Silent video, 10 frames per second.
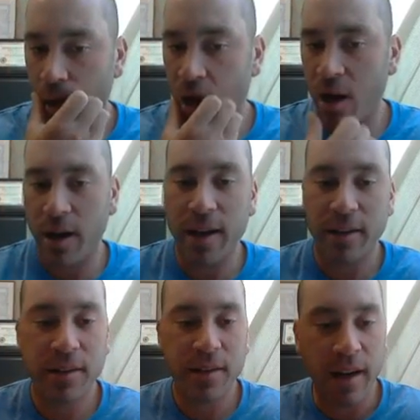
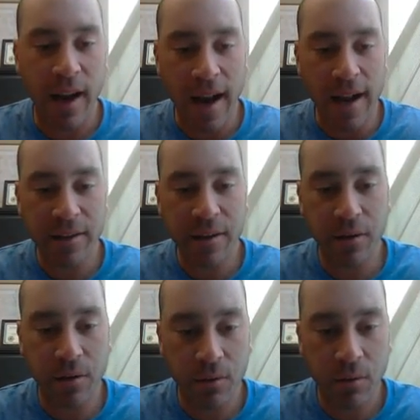It's going to ask
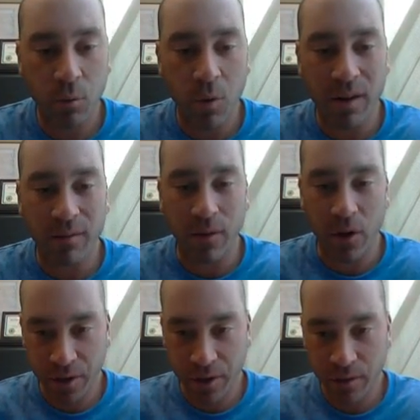you what
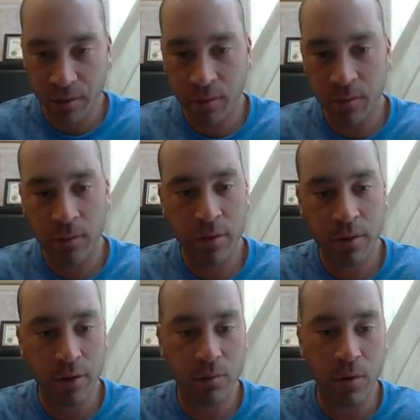version
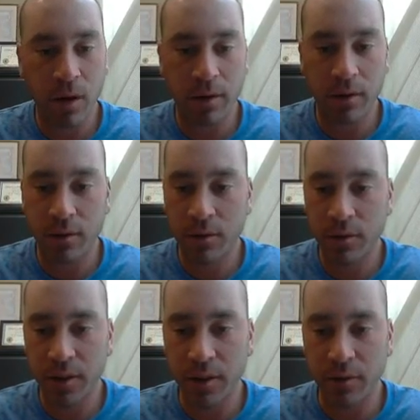you want
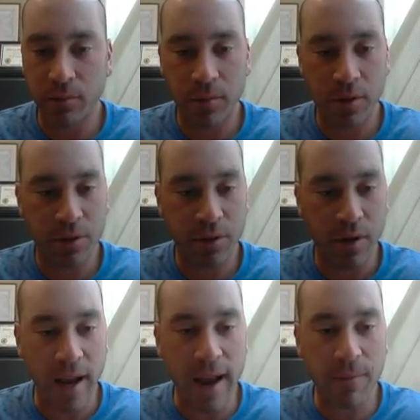to
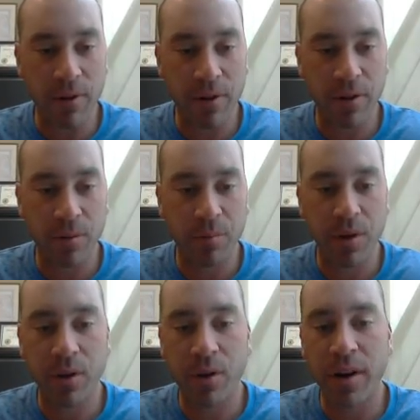have on your
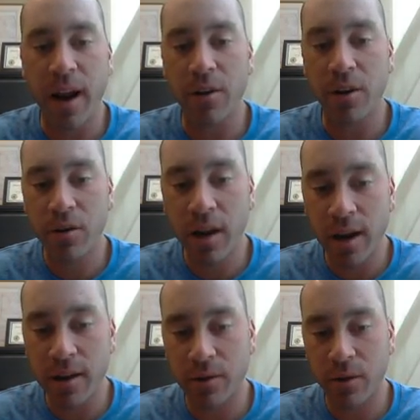computer. Now you
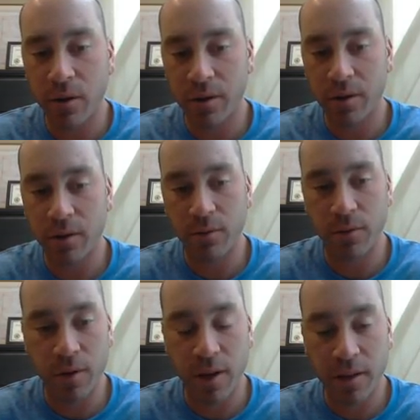guys are going to,
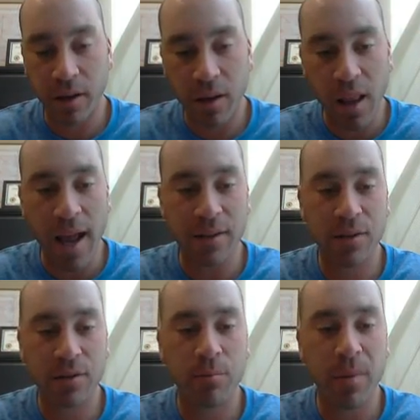in the
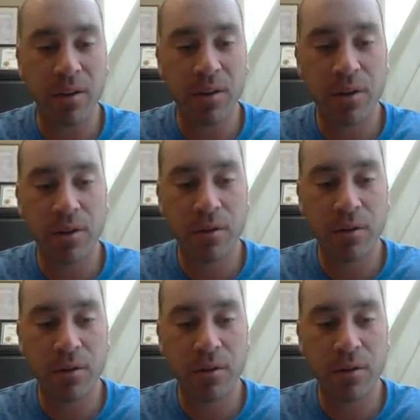class, make sure